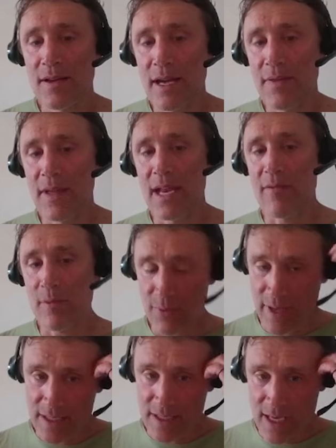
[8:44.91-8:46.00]
and then have it
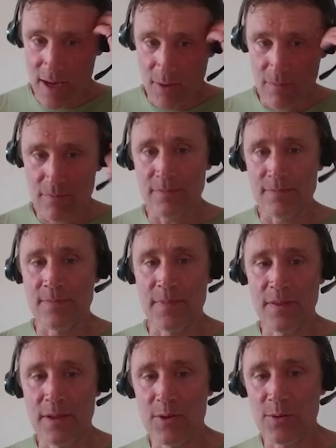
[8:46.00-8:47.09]
plant down
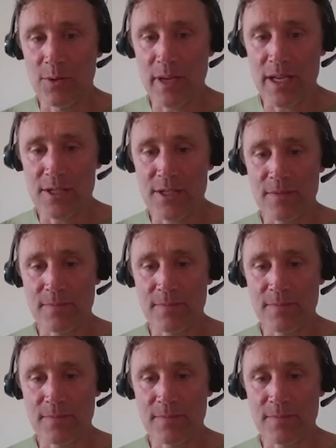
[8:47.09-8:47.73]
in the new location.